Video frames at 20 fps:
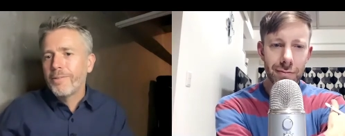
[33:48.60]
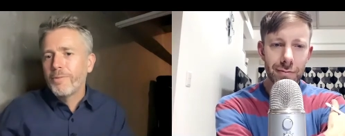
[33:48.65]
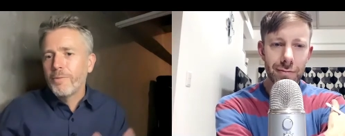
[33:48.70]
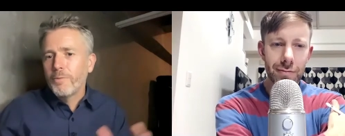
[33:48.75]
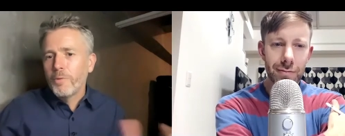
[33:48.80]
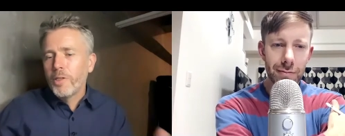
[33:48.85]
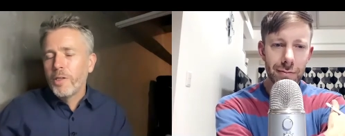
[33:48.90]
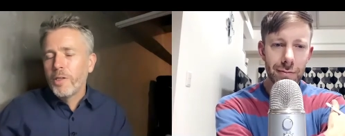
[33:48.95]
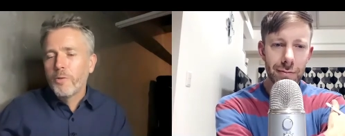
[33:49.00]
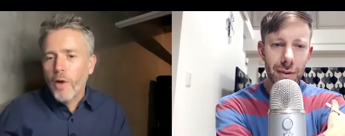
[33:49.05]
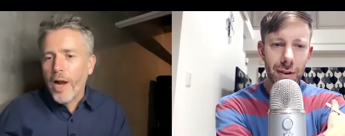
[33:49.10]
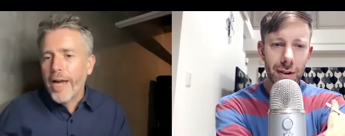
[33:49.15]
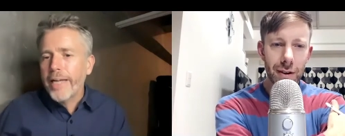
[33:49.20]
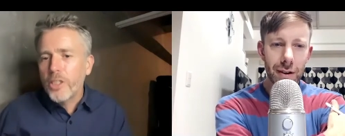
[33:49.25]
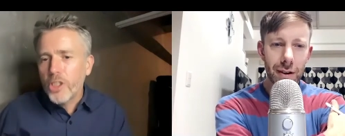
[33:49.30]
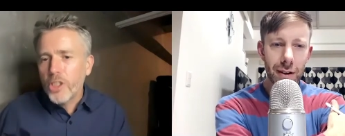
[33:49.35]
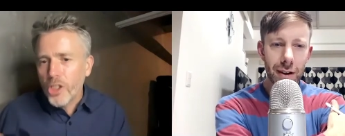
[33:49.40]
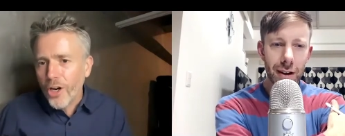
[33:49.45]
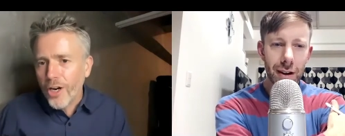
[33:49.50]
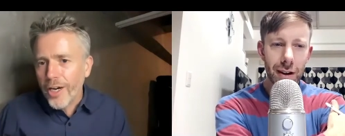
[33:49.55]
Speaker 1: the right
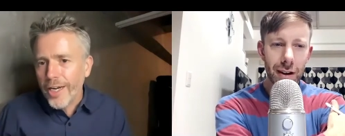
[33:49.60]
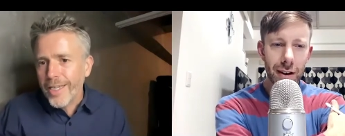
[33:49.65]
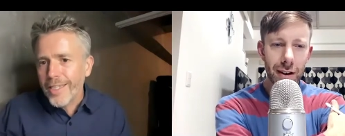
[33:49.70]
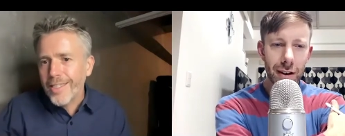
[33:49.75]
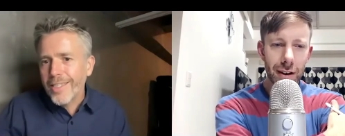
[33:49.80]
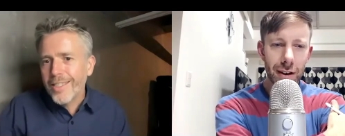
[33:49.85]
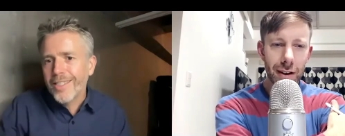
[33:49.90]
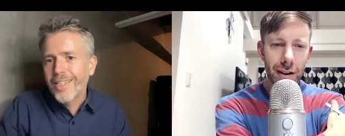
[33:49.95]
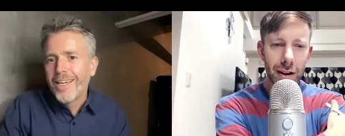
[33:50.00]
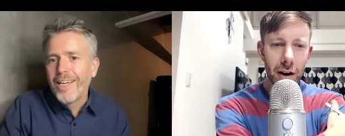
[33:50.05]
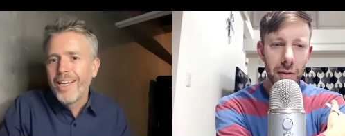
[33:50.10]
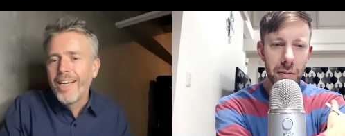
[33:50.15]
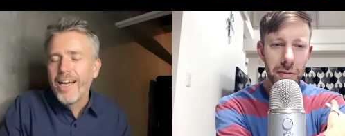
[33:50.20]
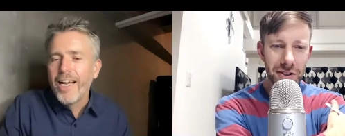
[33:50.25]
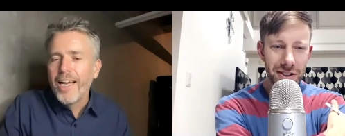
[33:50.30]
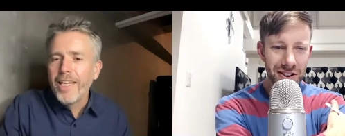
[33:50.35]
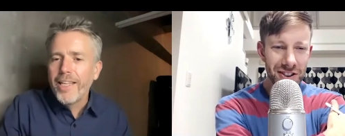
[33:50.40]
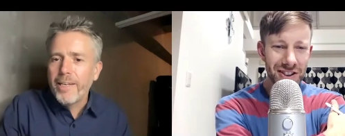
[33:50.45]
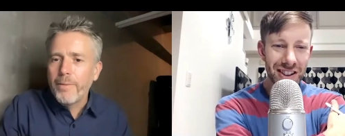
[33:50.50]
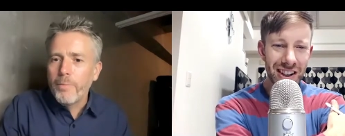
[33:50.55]
choice.
Speaker 2: Almost
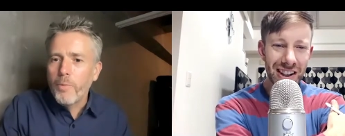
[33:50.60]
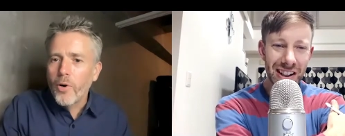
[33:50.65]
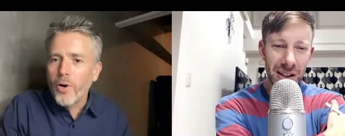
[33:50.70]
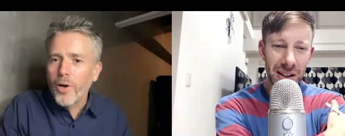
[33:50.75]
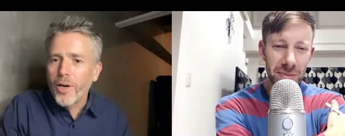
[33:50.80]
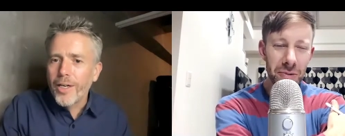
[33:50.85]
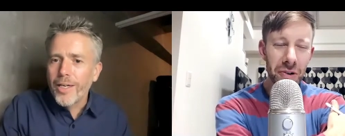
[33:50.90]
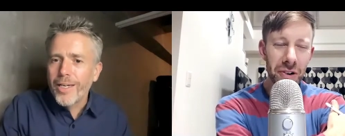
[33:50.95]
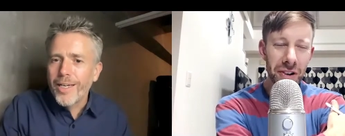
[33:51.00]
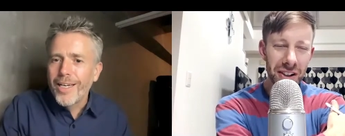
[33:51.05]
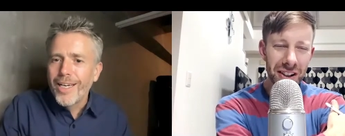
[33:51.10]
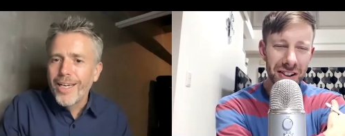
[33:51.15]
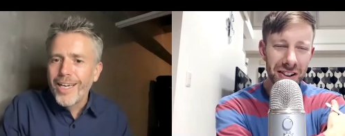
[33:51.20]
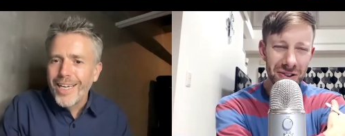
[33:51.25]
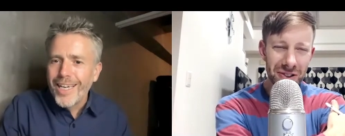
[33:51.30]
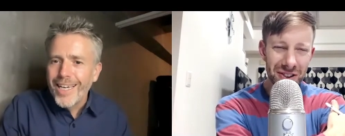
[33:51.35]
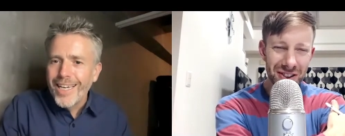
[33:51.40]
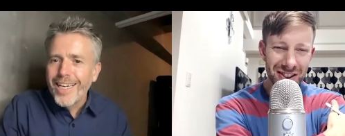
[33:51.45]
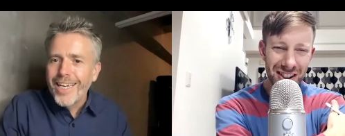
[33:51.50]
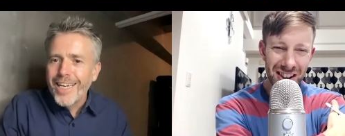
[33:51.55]
a selling point
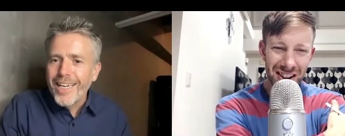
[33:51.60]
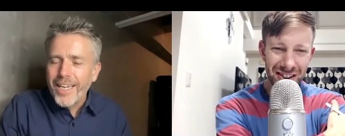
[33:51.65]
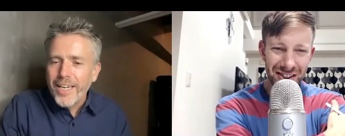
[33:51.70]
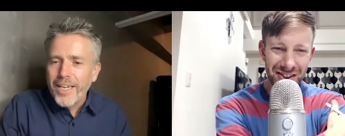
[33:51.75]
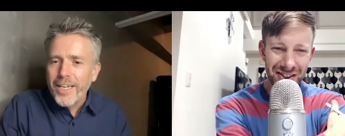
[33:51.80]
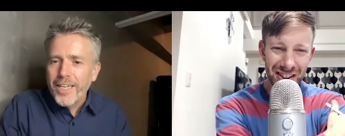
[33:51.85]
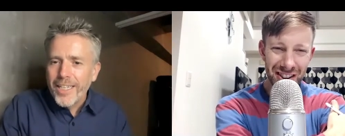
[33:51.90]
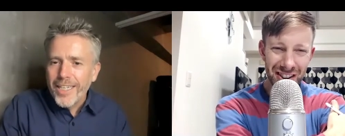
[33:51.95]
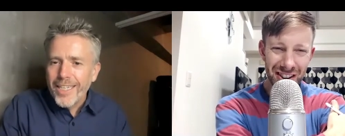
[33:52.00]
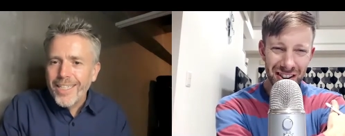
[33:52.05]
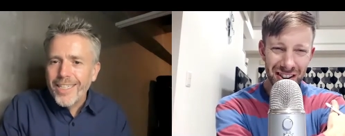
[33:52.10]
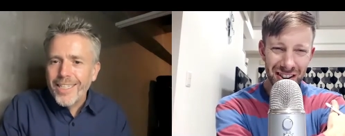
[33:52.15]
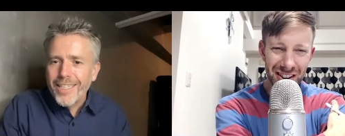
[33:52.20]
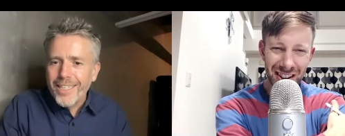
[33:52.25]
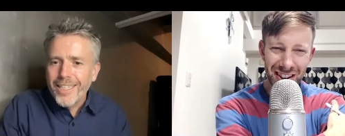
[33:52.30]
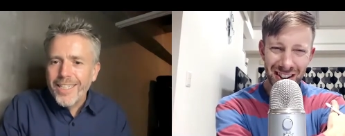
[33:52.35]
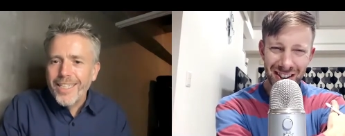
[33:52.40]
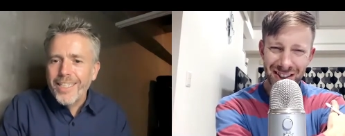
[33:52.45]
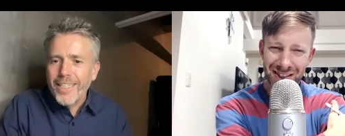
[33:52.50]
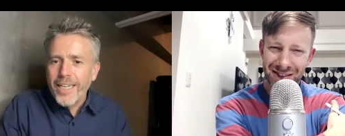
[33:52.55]
unto itself.
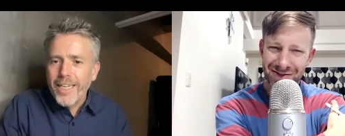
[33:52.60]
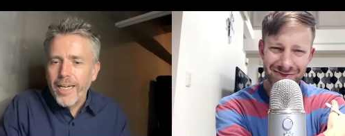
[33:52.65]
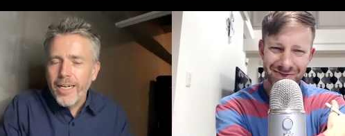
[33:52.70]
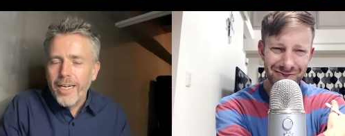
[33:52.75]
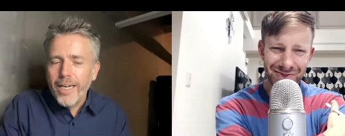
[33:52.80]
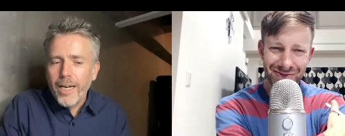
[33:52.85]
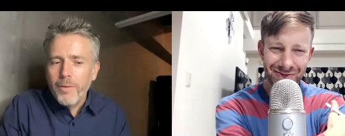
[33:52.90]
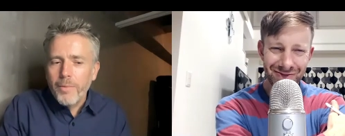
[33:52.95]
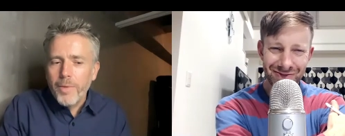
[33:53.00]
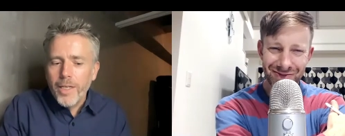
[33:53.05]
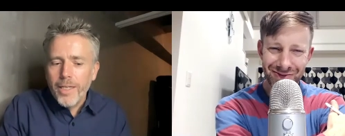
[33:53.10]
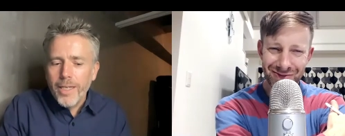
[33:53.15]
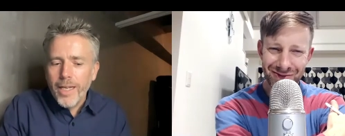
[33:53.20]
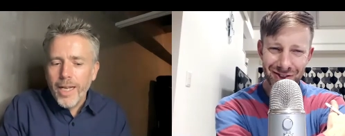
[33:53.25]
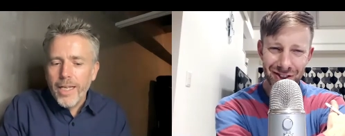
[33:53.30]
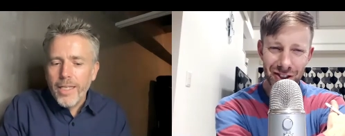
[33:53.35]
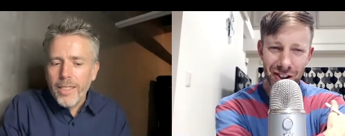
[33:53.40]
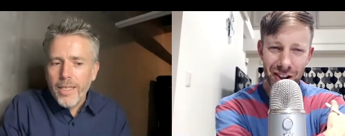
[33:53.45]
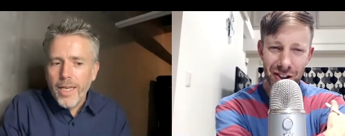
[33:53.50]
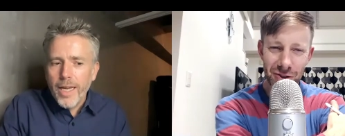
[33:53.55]

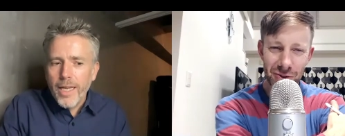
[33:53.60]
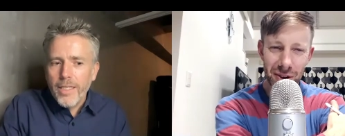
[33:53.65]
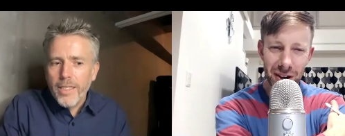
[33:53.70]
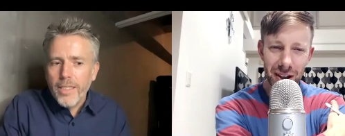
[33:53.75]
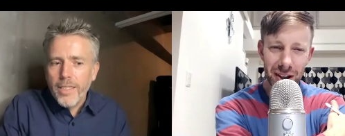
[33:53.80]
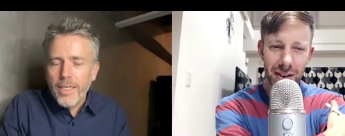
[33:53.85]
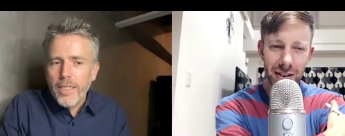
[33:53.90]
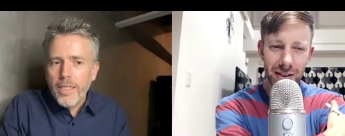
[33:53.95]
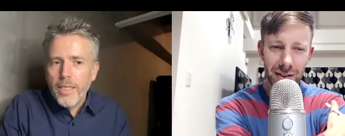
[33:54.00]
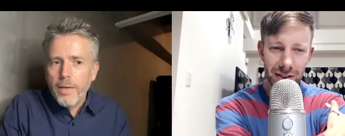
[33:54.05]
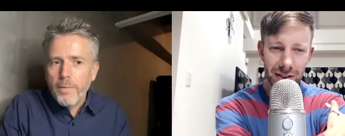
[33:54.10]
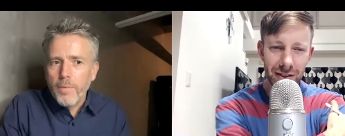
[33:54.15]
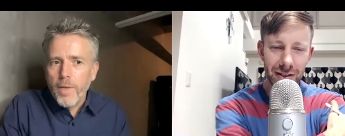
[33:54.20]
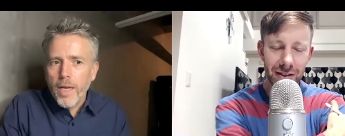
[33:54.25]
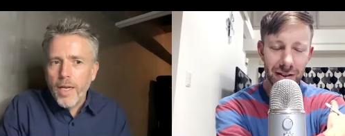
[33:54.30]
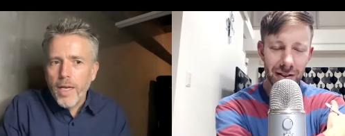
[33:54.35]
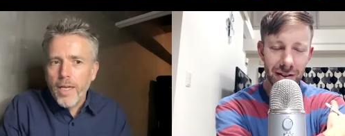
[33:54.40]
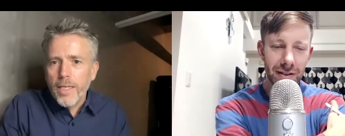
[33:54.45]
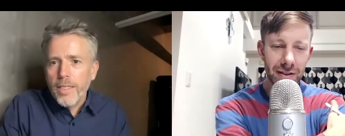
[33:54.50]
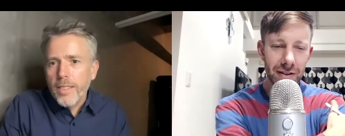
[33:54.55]
It's
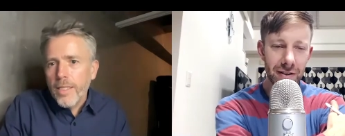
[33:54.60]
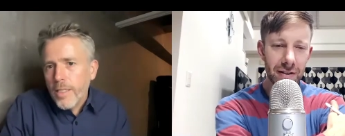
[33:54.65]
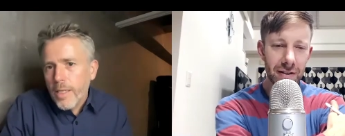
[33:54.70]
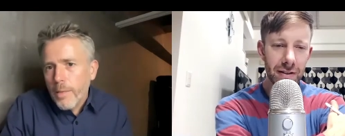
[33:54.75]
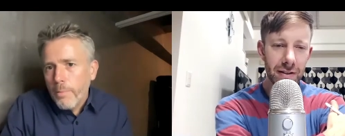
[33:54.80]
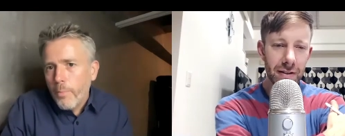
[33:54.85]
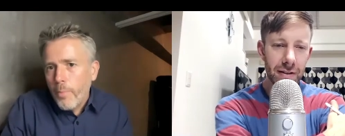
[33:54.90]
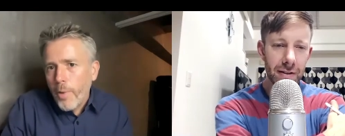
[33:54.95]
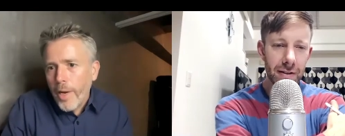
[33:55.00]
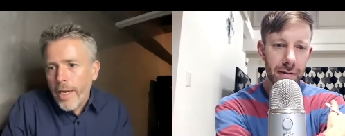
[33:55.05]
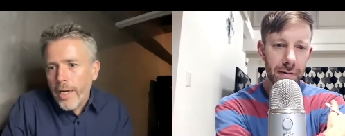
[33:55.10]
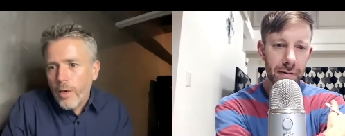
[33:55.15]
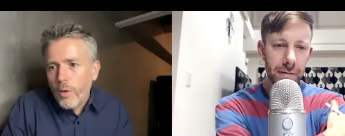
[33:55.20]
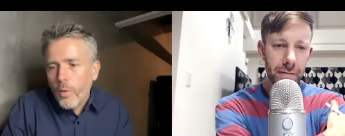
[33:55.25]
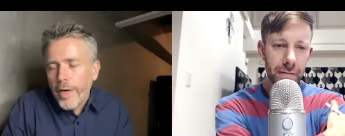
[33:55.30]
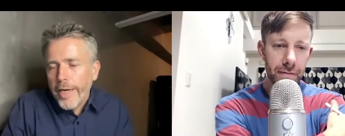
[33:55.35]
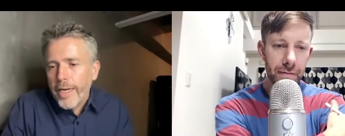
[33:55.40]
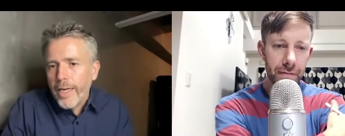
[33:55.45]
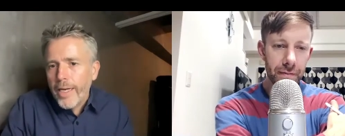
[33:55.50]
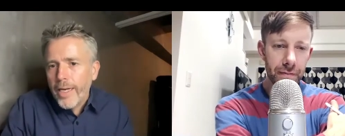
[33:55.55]
Speaker 1: just a better way
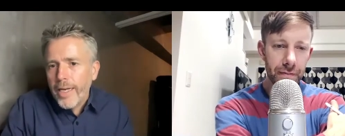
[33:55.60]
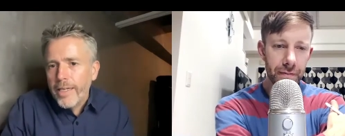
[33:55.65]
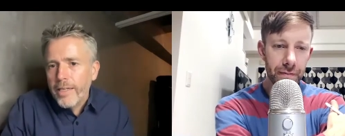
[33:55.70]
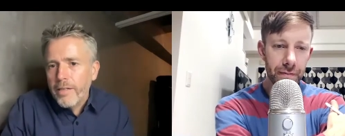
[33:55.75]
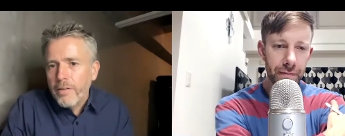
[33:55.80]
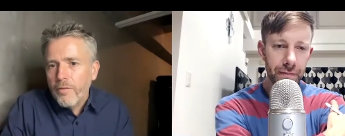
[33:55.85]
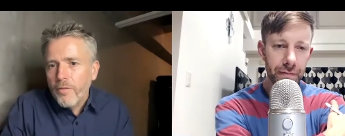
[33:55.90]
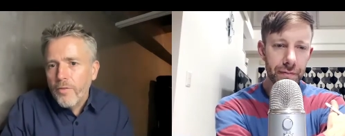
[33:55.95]
to live,